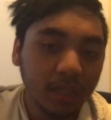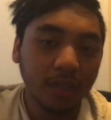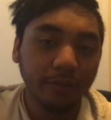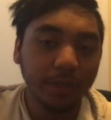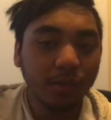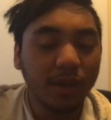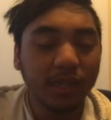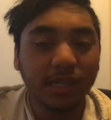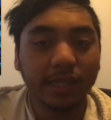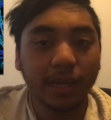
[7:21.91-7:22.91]
Now, the reason why I
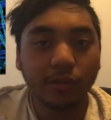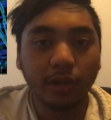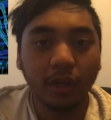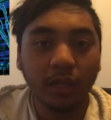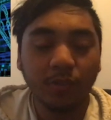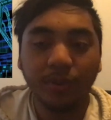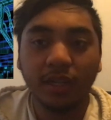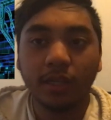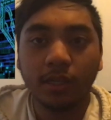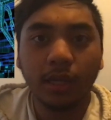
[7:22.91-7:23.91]
say Sky Striker is
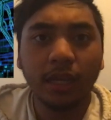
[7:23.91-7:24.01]
because